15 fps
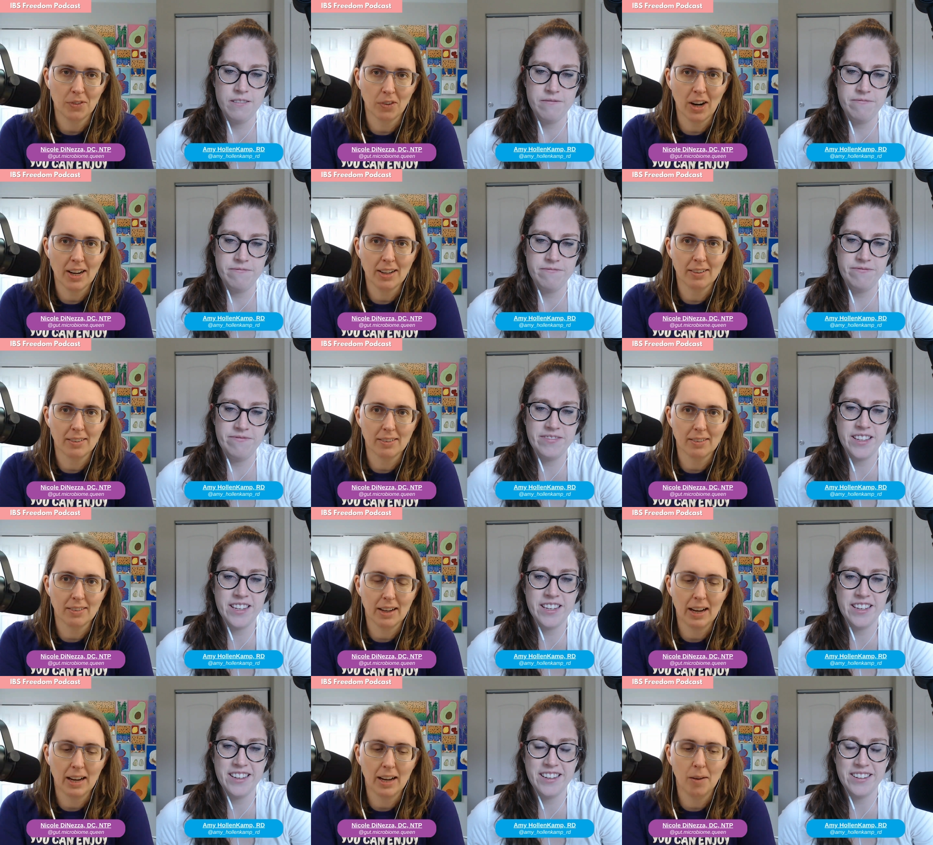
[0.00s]
Speaker 1: Right?
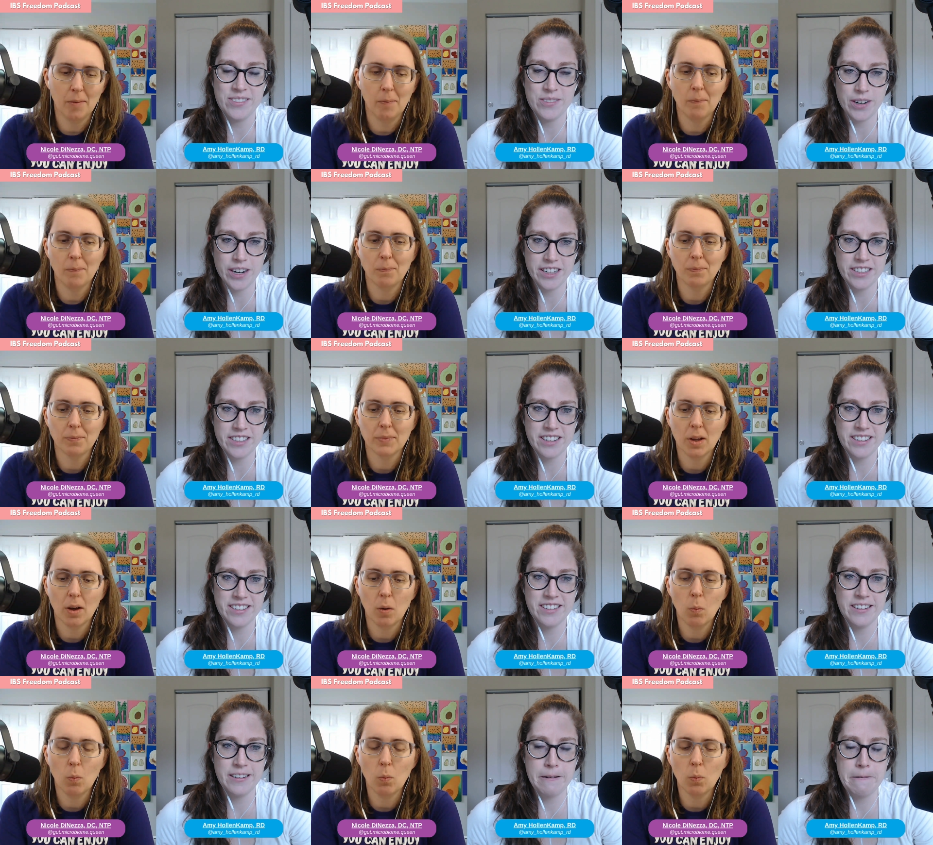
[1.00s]
right. Um,
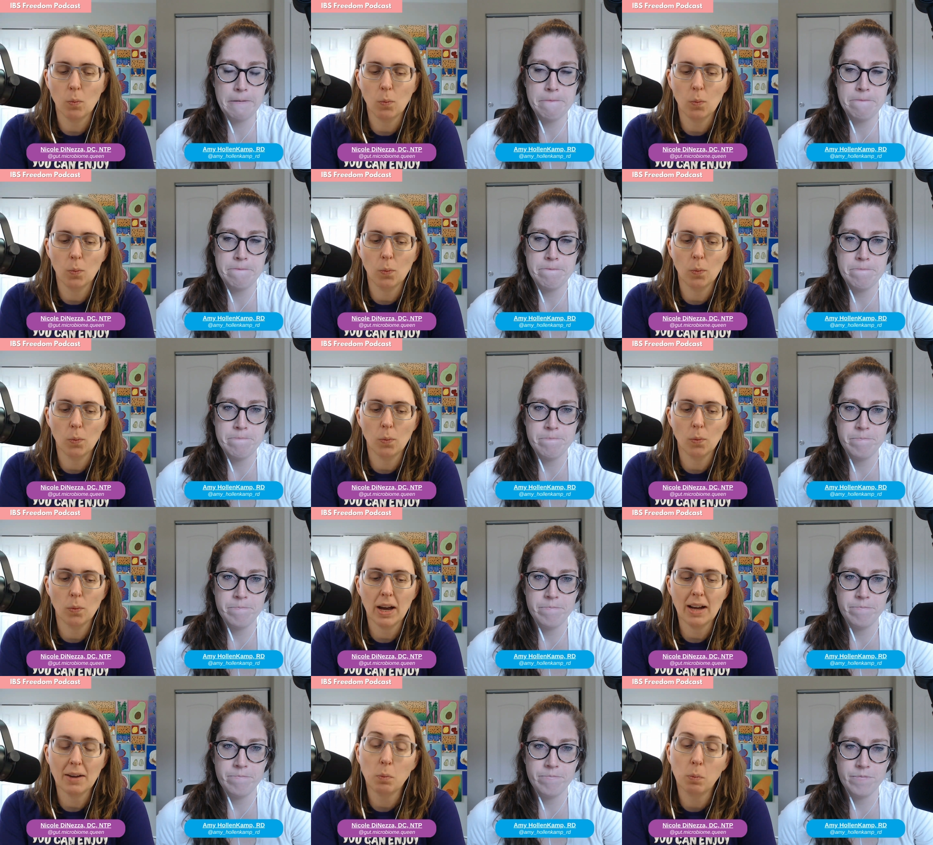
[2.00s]

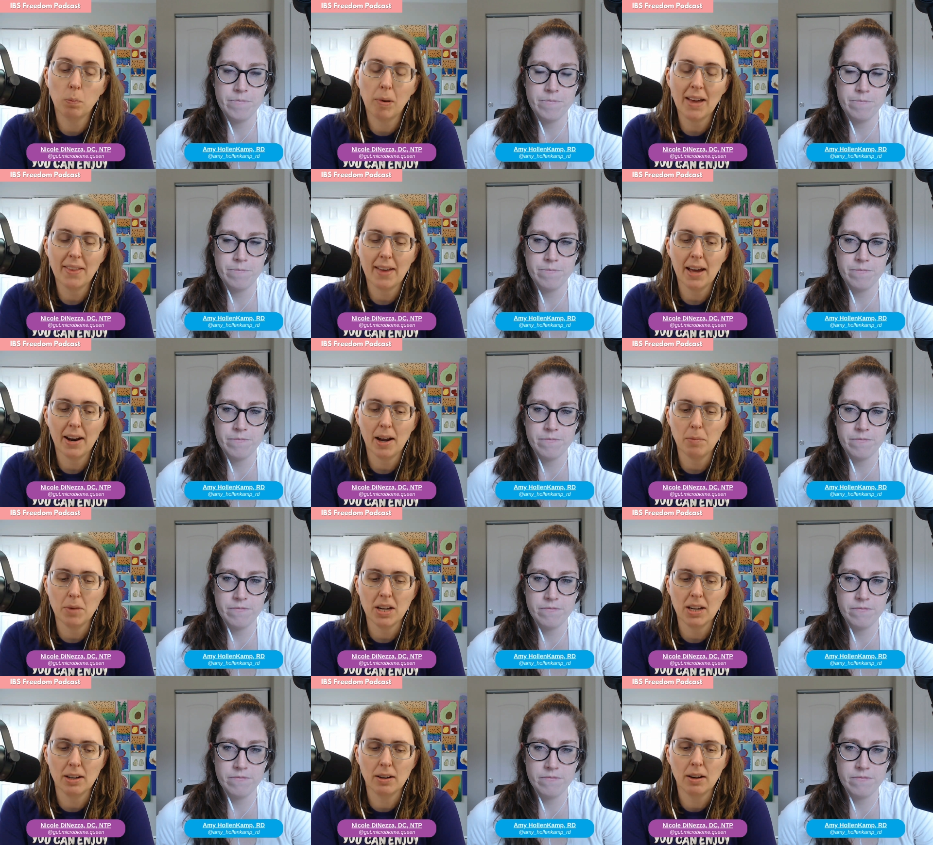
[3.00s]
and by that, I
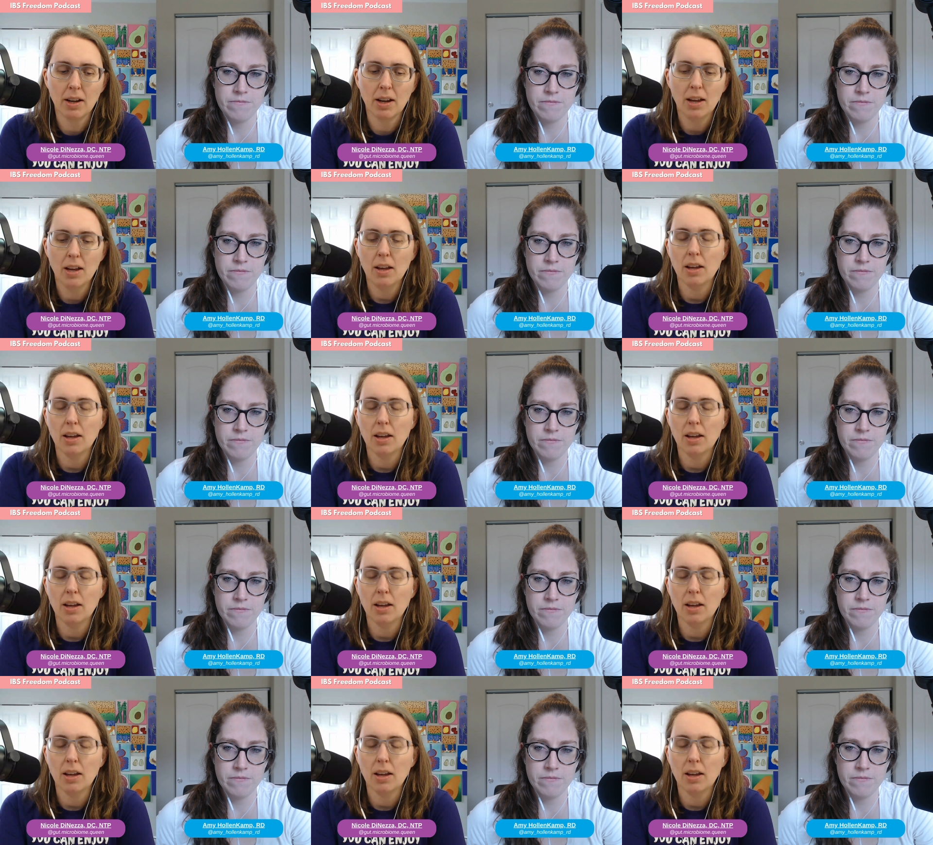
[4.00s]
mean,